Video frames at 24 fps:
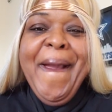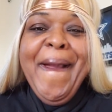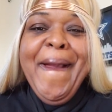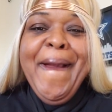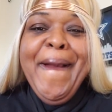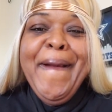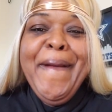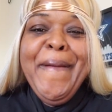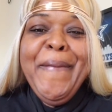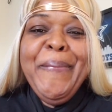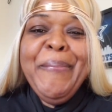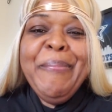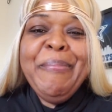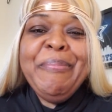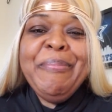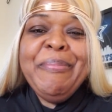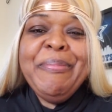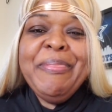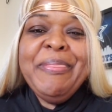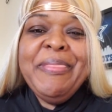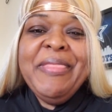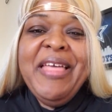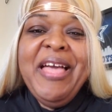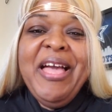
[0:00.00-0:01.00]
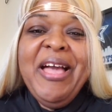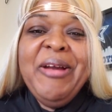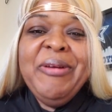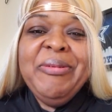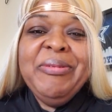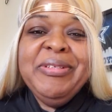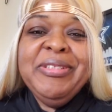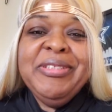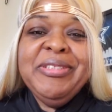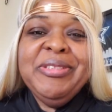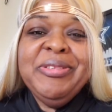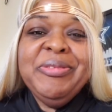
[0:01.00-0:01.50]
I
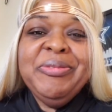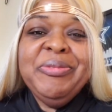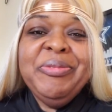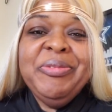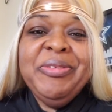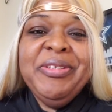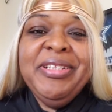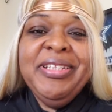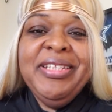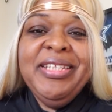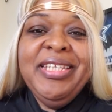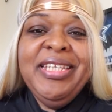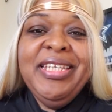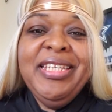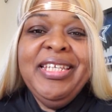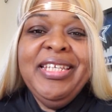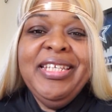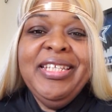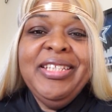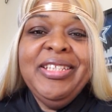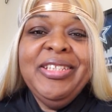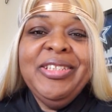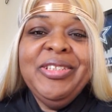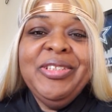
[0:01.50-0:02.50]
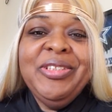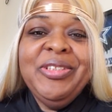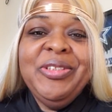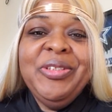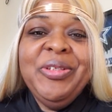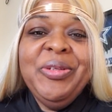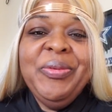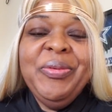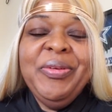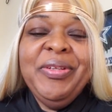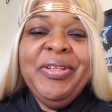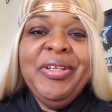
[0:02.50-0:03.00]
was really
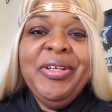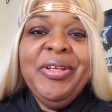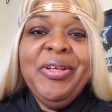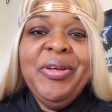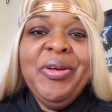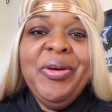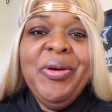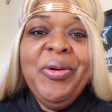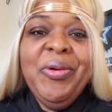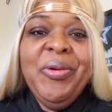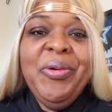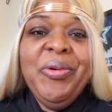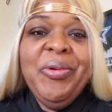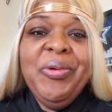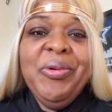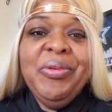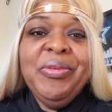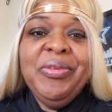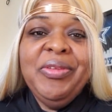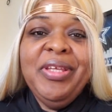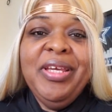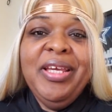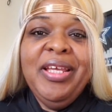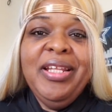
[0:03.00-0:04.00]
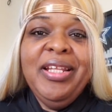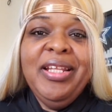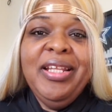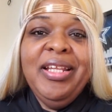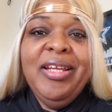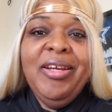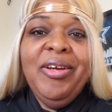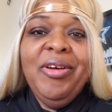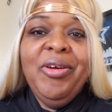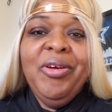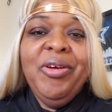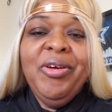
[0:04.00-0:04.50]
doing a goal that
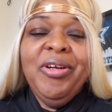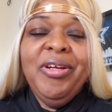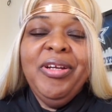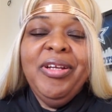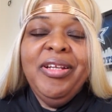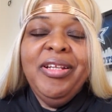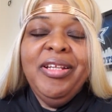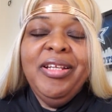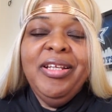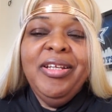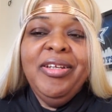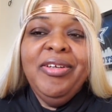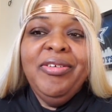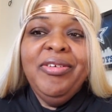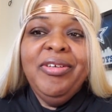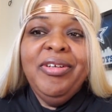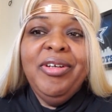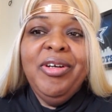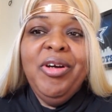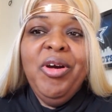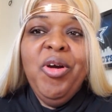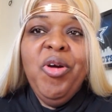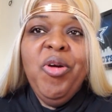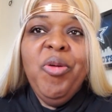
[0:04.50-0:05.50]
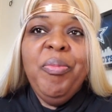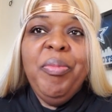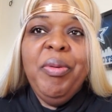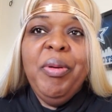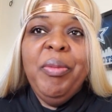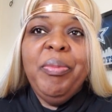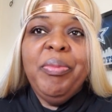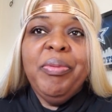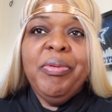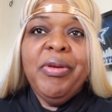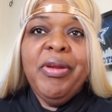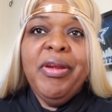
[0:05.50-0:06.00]
a hope, a
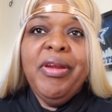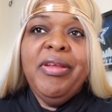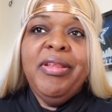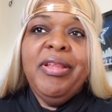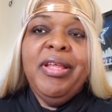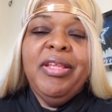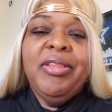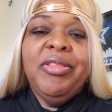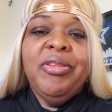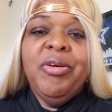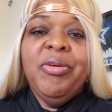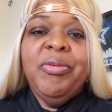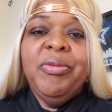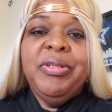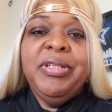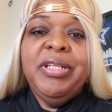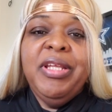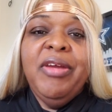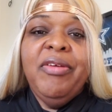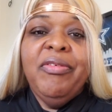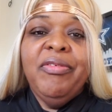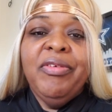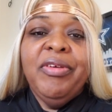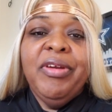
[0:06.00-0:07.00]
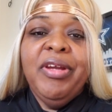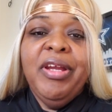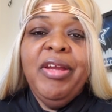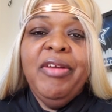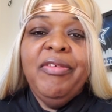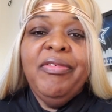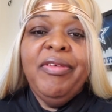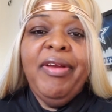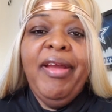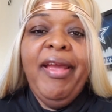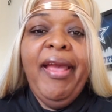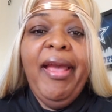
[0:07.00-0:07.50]
prayer that I thought would never
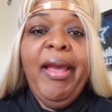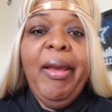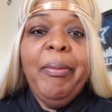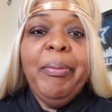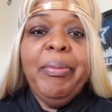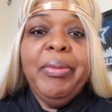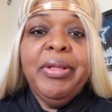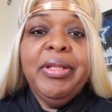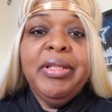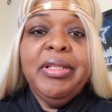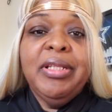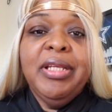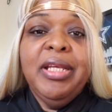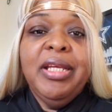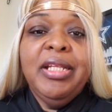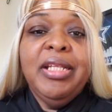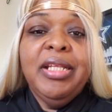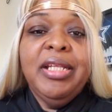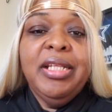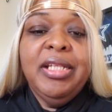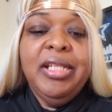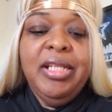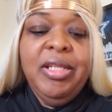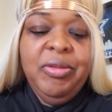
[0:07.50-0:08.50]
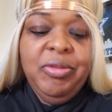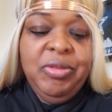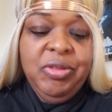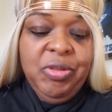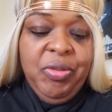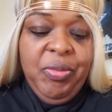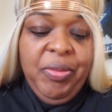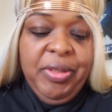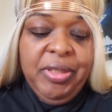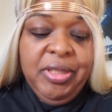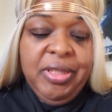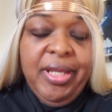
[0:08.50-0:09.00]
ever happen, and then it was
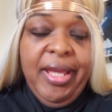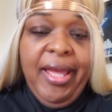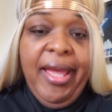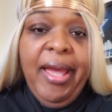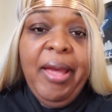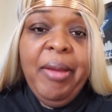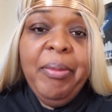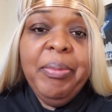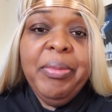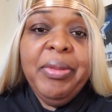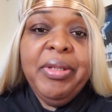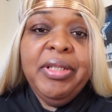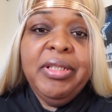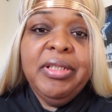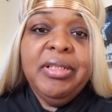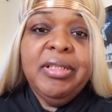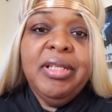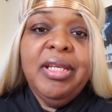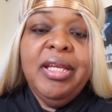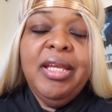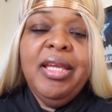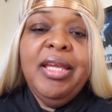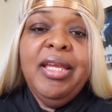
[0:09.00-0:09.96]
going to happen.